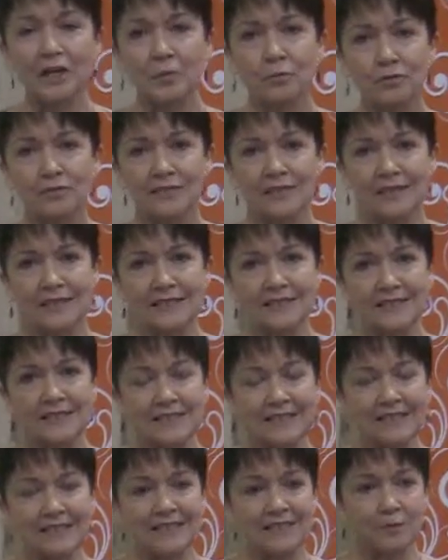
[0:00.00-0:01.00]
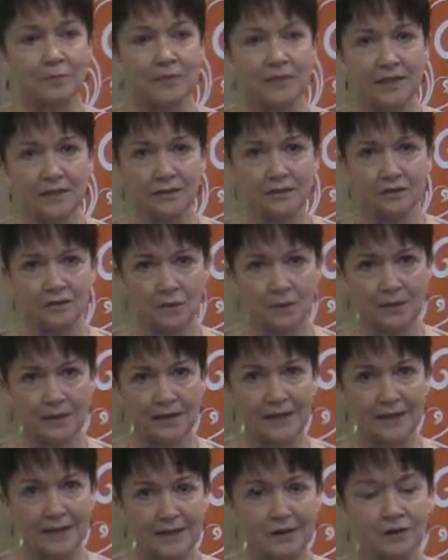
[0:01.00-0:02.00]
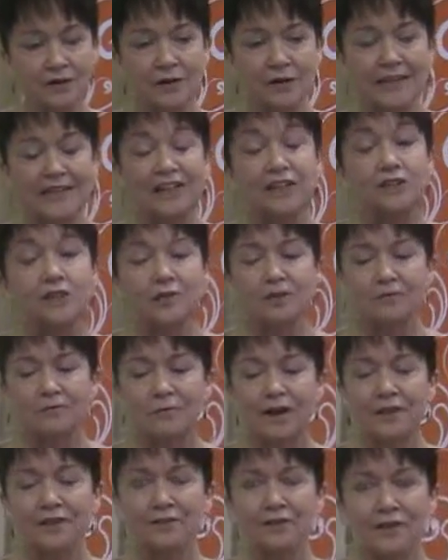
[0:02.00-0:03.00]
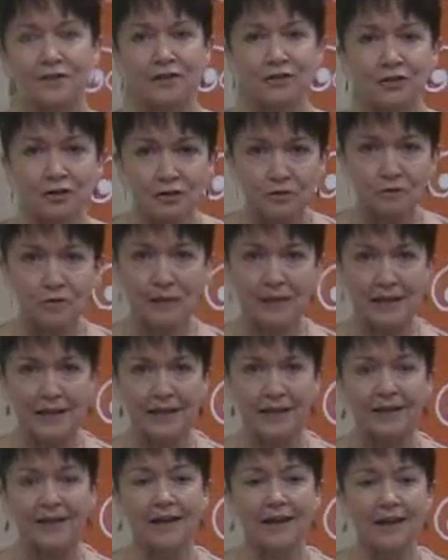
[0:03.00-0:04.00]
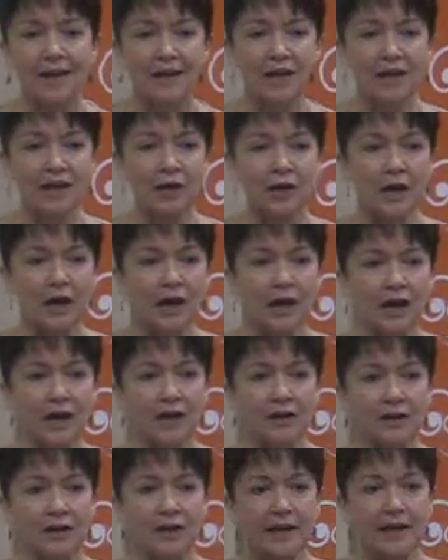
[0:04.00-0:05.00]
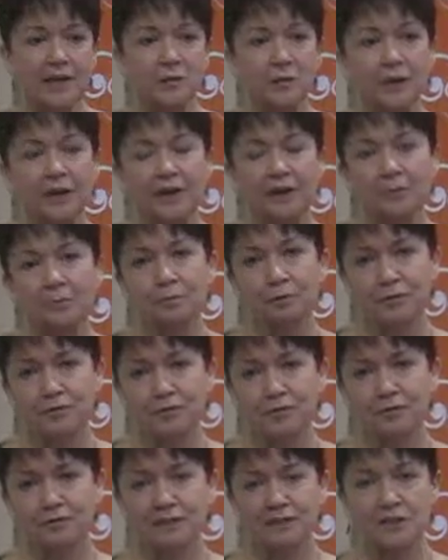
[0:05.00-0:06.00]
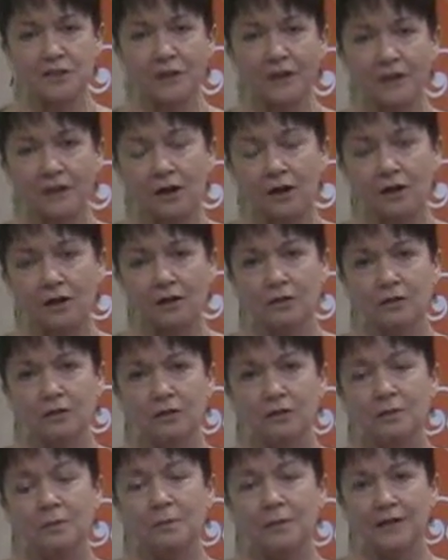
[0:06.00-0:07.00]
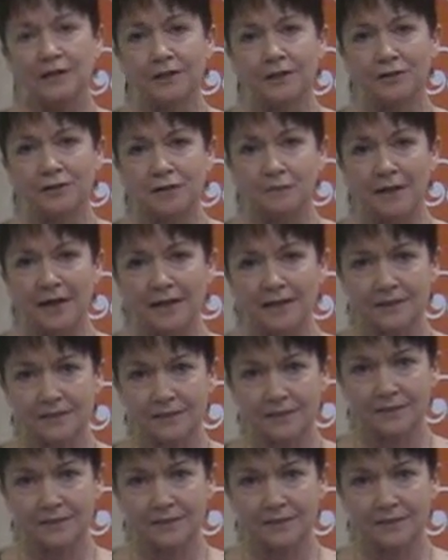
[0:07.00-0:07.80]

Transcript: presented in a beginner's way, or in a, rather in a new way, uh, what our Buddhist friends might call with the beginner's mind.